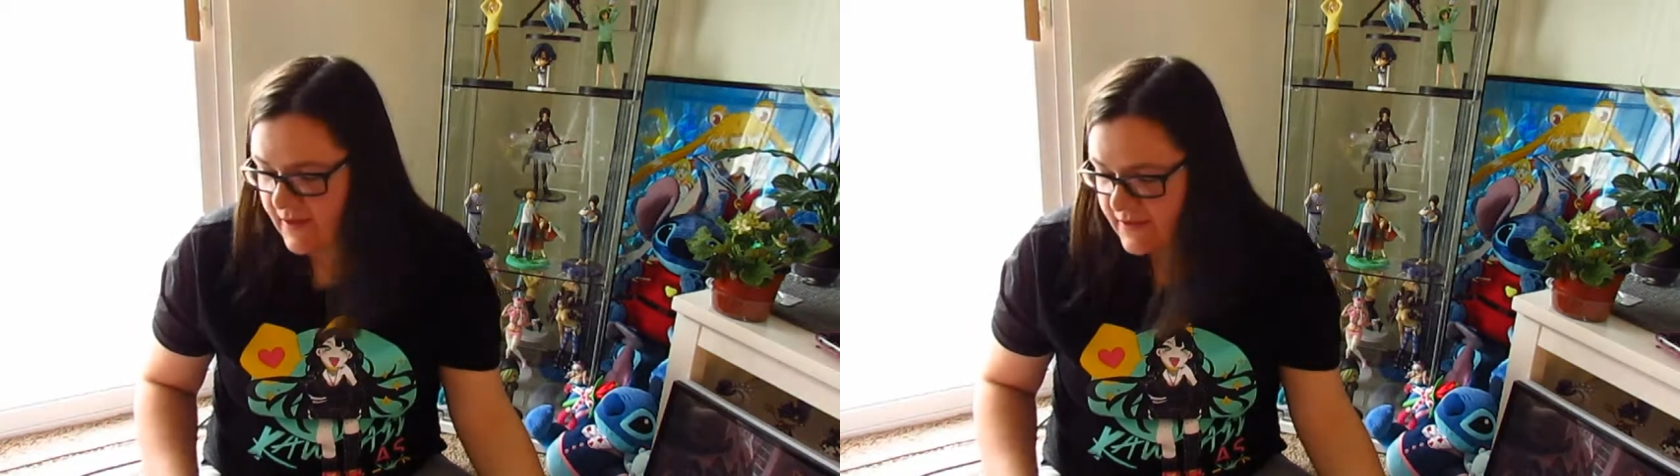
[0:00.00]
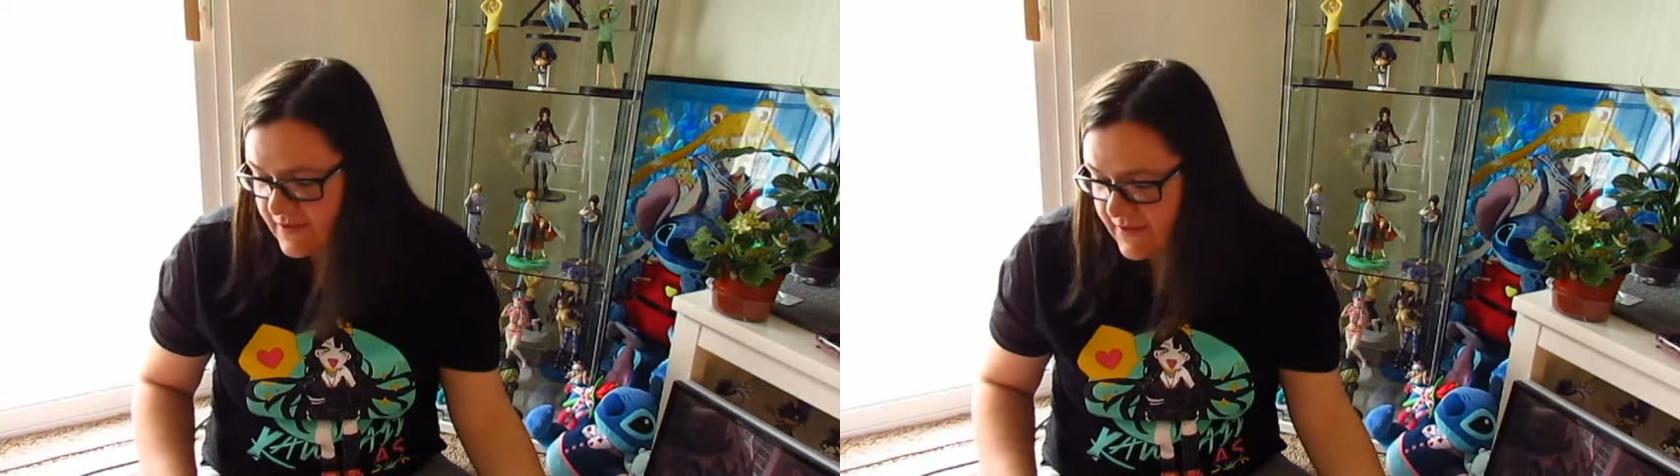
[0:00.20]

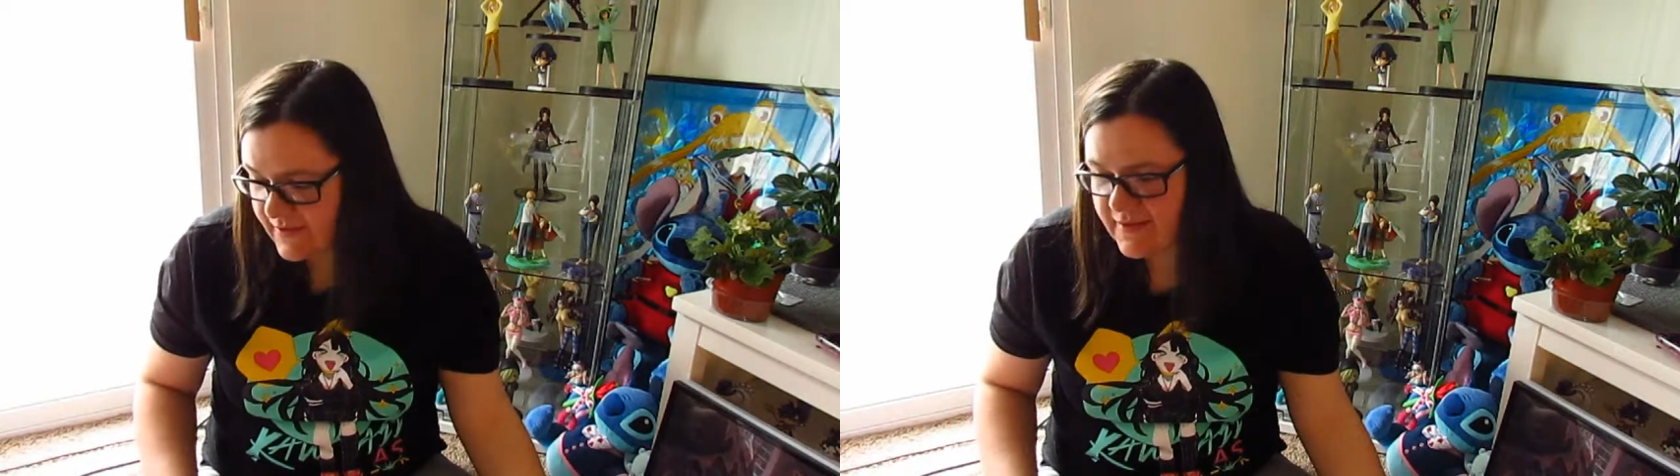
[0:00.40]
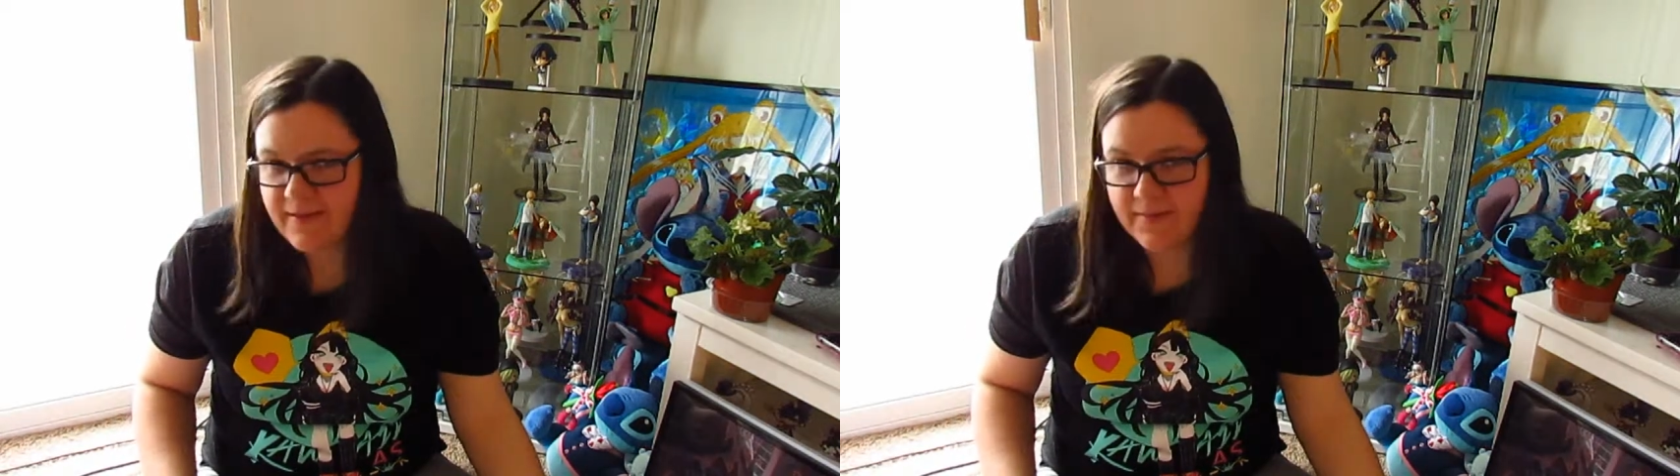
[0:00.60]
I just
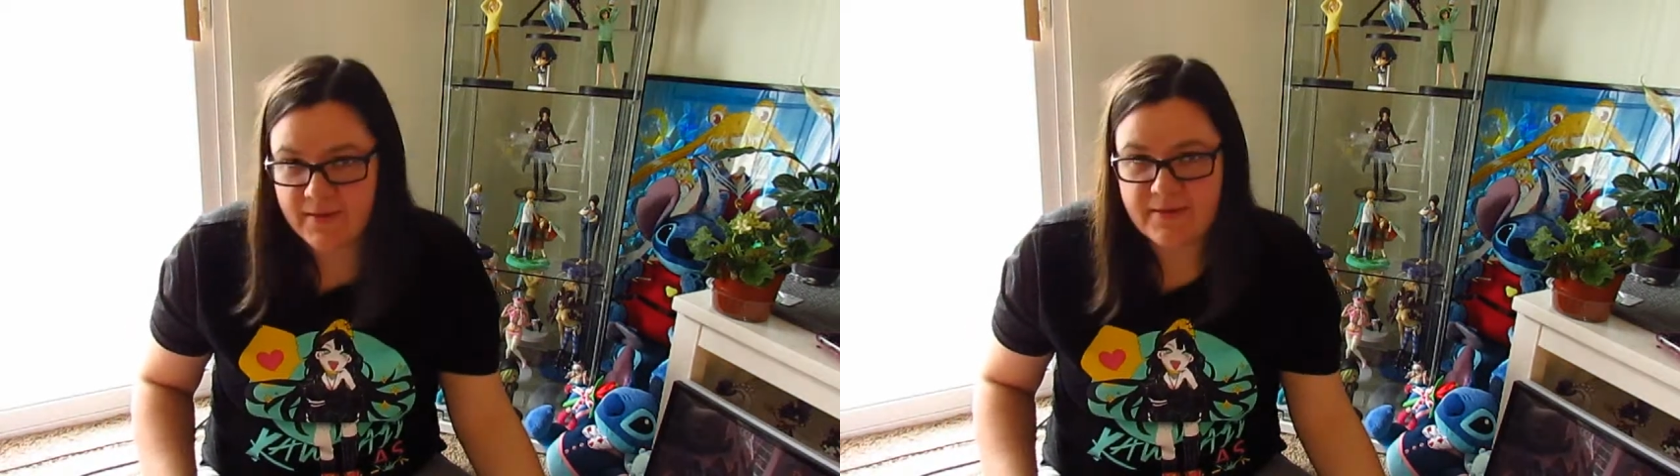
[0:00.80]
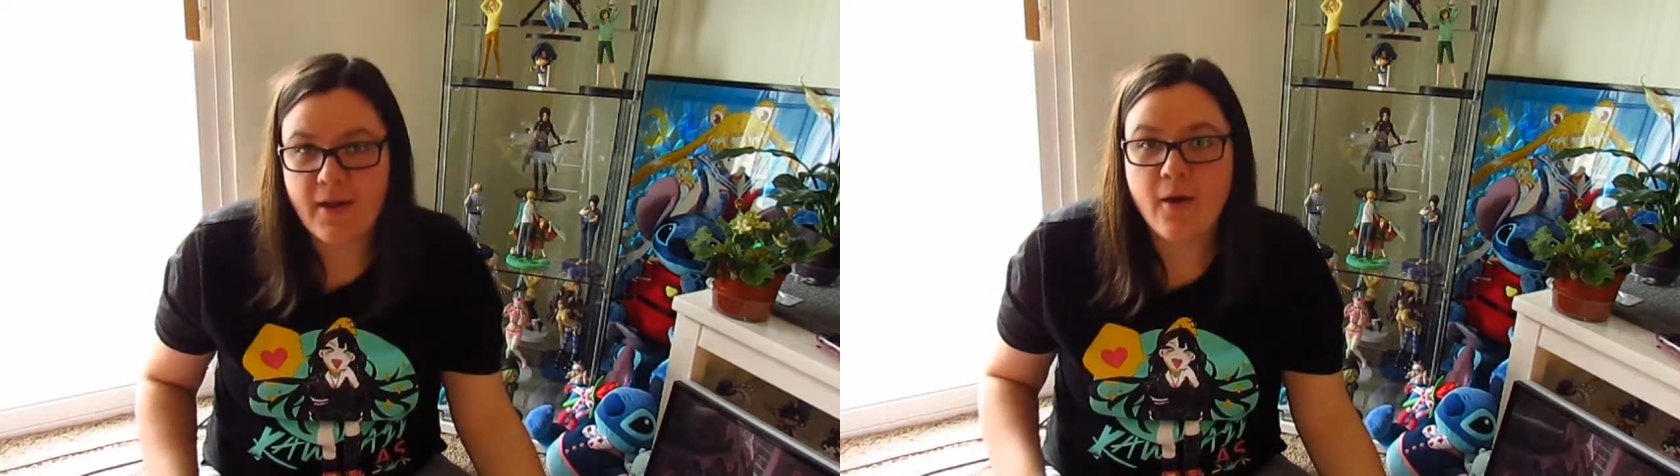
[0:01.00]
looked this up
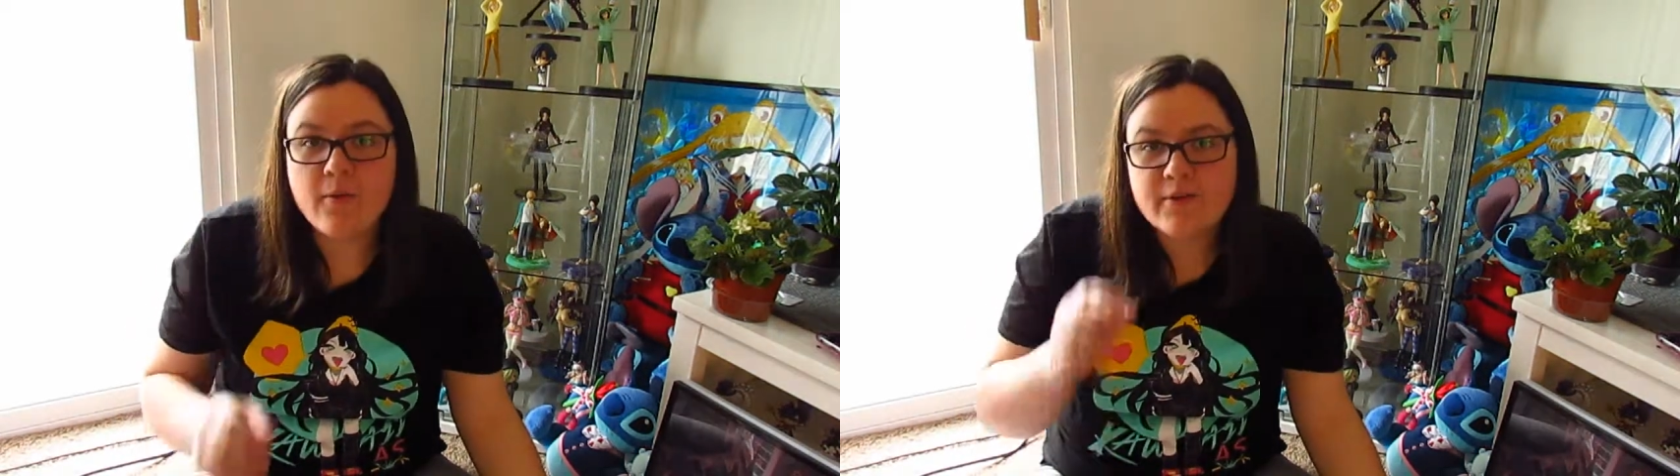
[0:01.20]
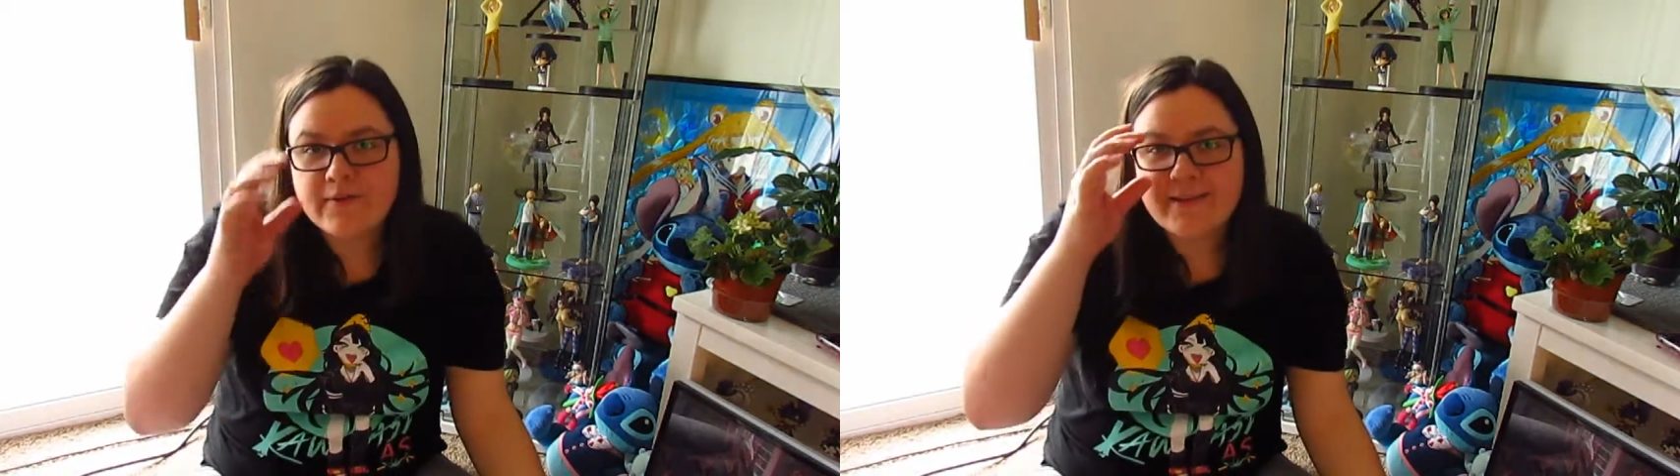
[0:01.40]
because I
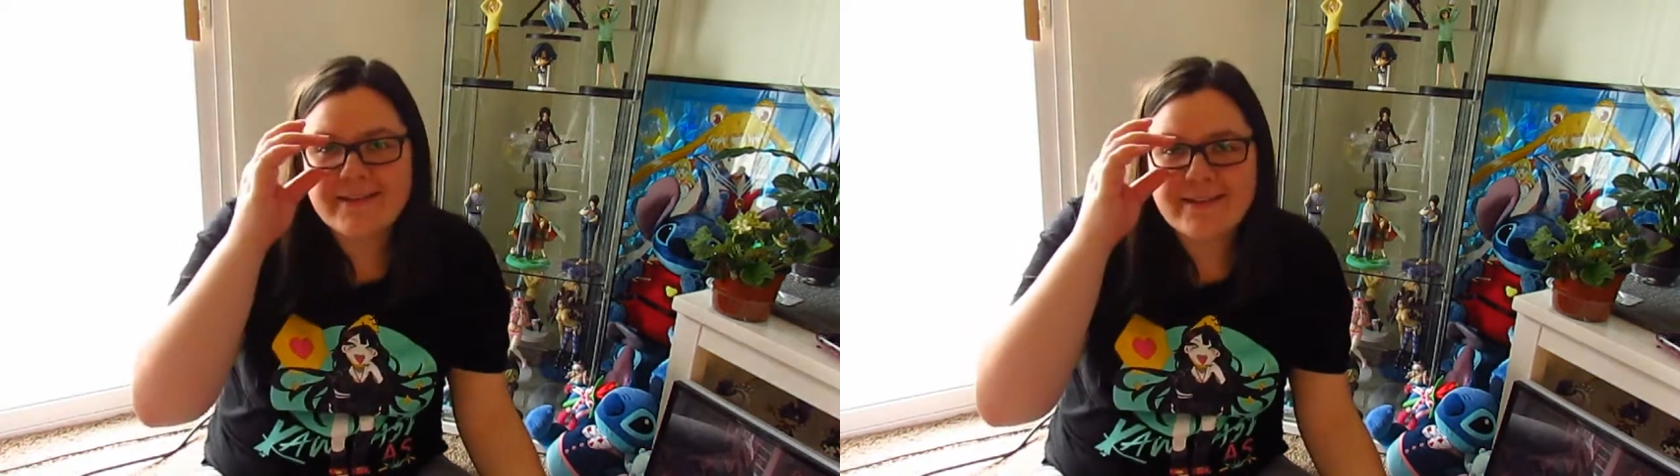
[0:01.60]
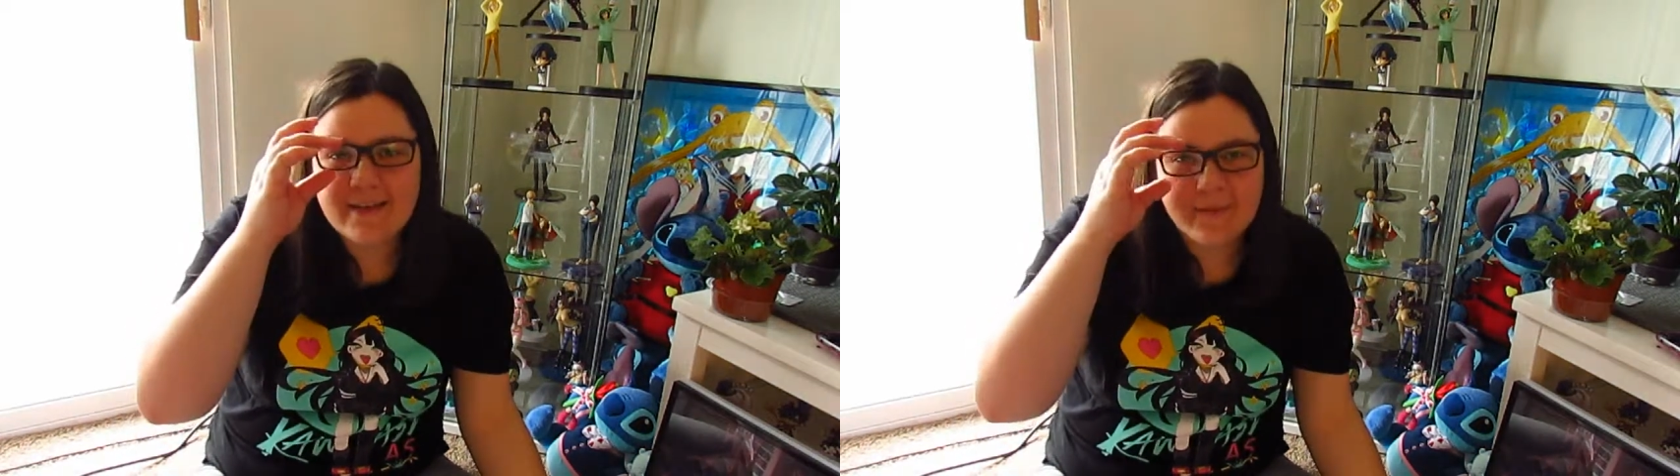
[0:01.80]
always forget
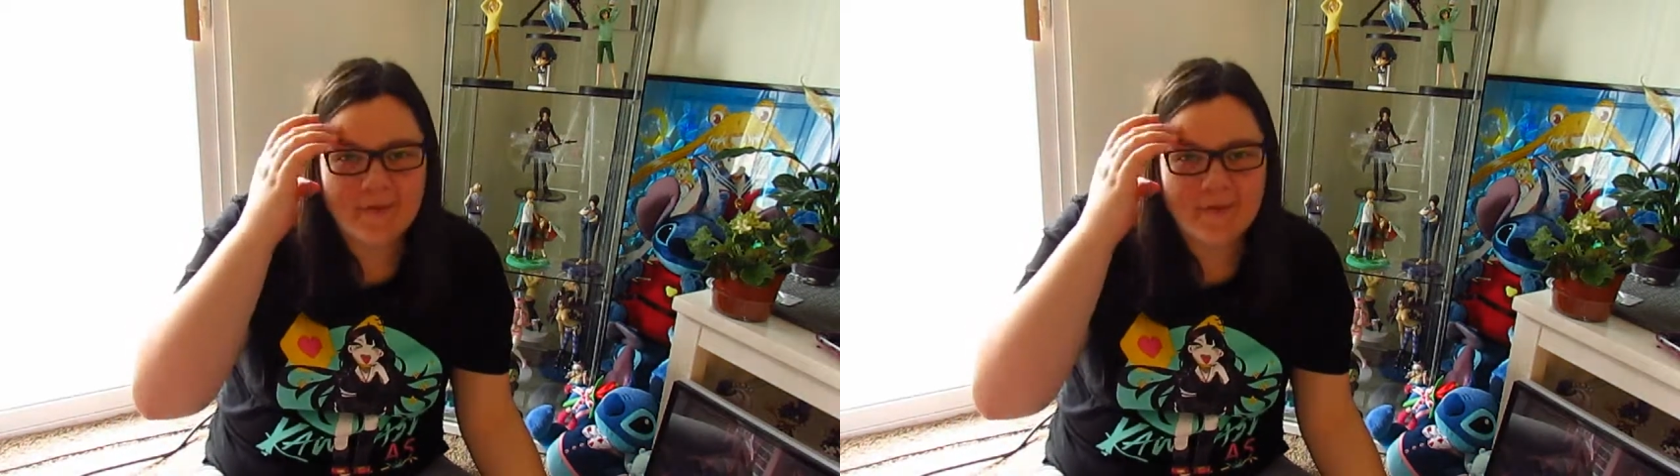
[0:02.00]
the name